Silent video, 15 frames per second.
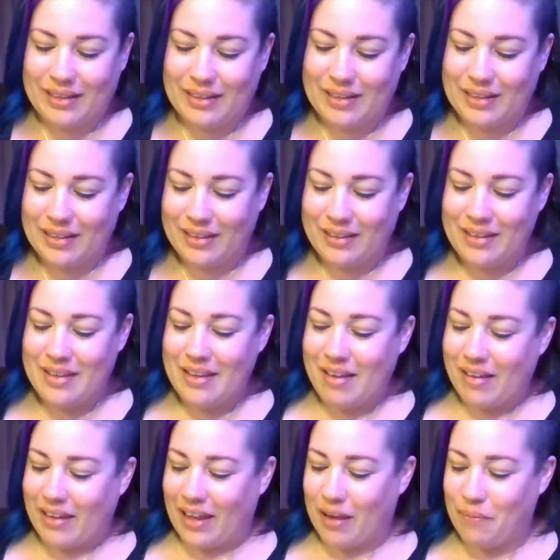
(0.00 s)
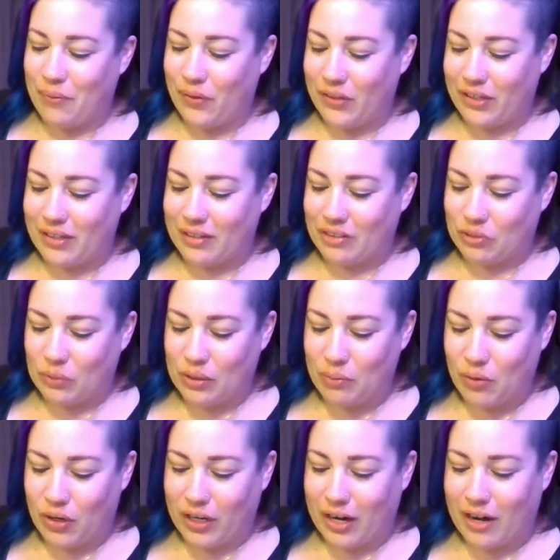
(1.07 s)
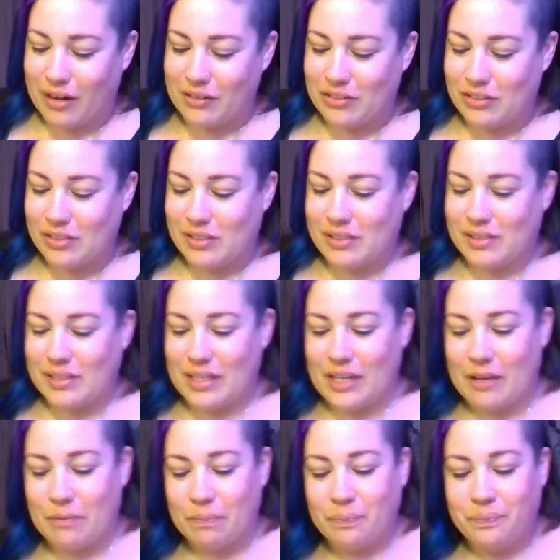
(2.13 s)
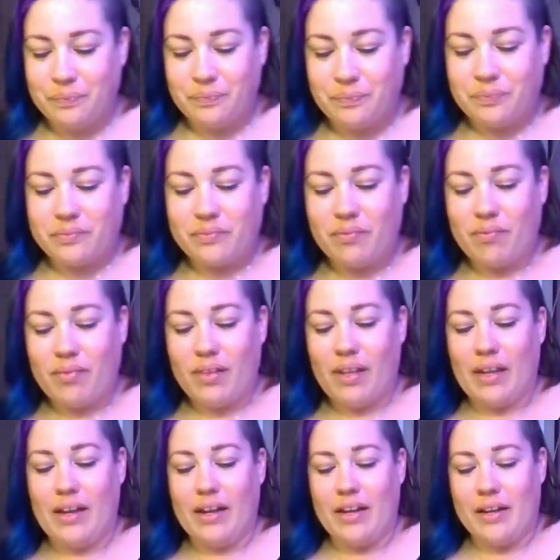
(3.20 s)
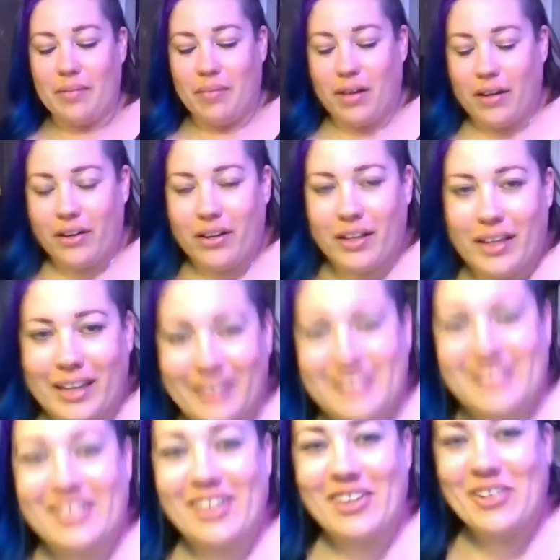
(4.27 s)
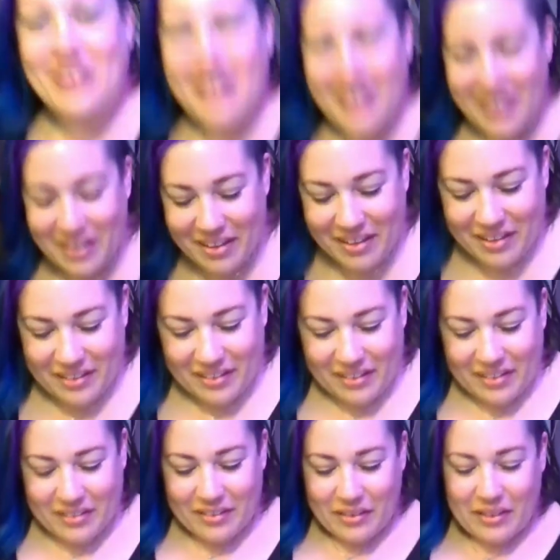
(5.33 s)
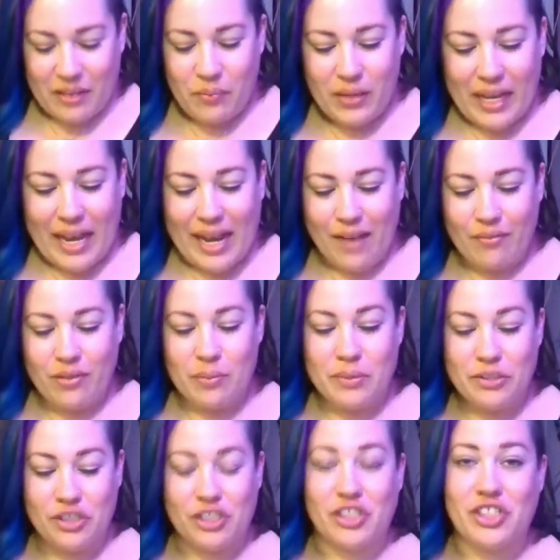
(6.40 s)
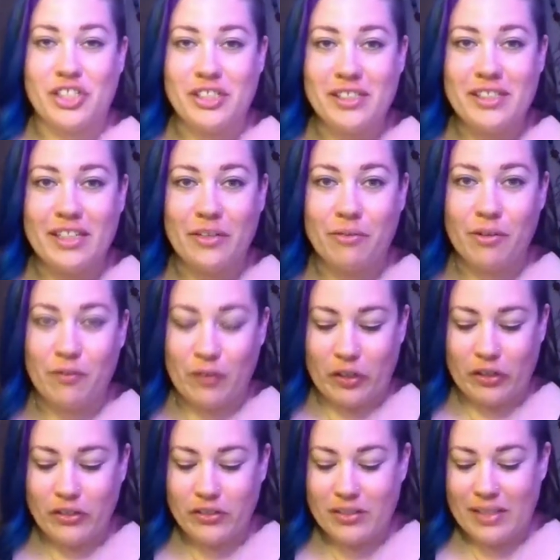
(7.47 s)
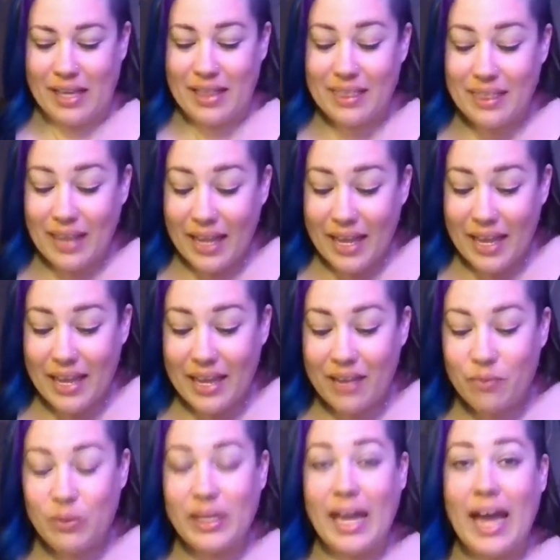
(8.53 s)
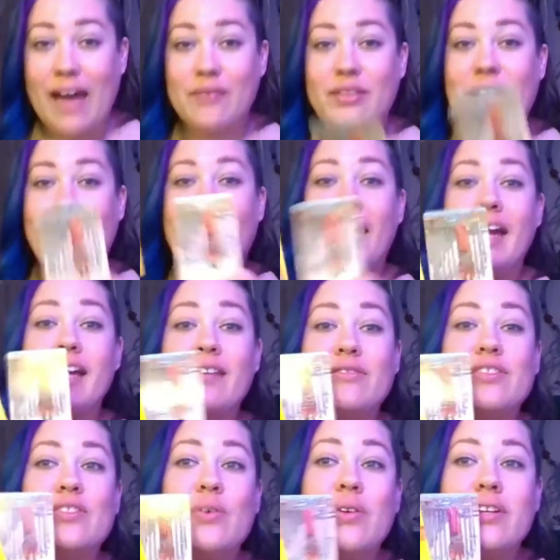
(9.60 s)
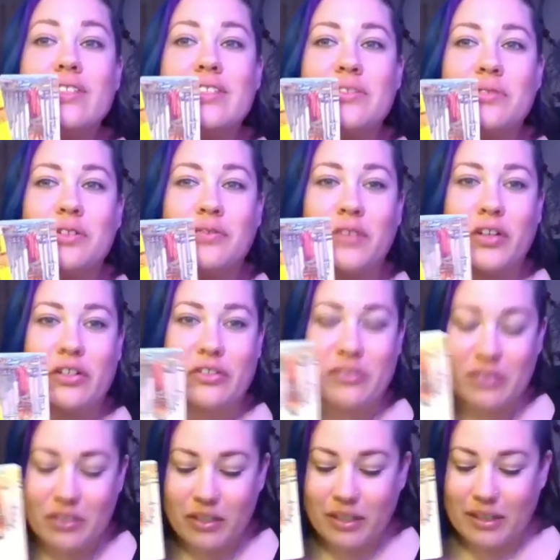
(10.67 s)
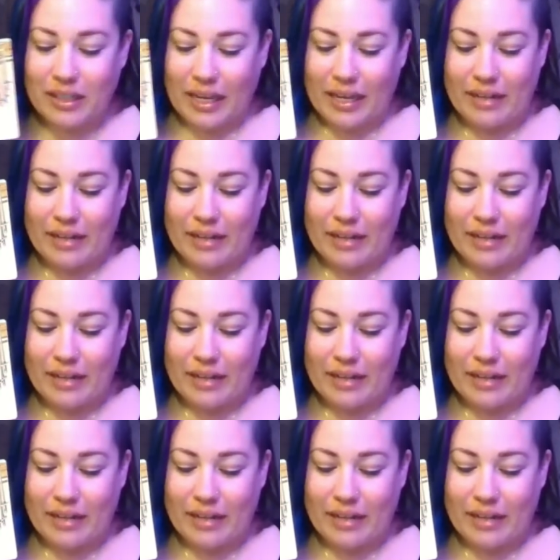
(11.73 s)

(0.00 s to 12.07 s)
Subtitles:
Okay, I'm pulling 3 more cards just to see. Okay, so then we have the Magician in reverse, and then we have the 8 of Swords in reverse. Look at that.